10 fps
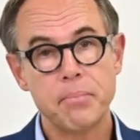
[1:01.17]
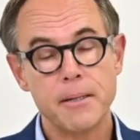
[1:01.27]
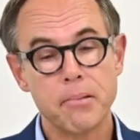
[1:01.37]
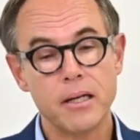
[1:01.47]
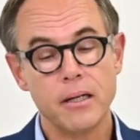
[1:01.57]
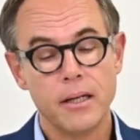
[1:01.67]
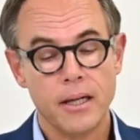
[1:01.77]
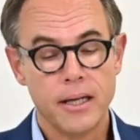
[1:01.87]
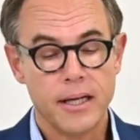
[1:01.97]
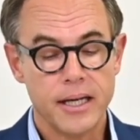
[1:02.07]
people
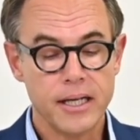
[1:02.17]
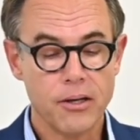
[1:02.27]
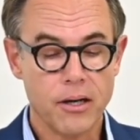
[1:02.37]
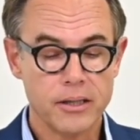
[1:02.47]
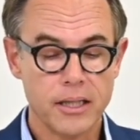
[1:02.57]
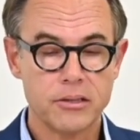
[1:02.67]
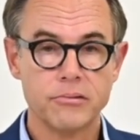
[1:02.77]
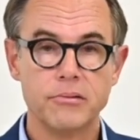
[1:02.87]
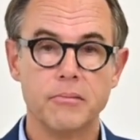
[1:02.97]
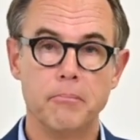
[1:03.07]
in order
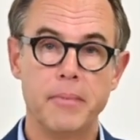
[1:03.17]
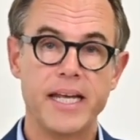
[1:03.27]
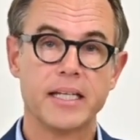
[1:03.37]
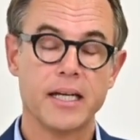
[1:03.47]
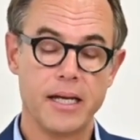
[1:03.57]
to make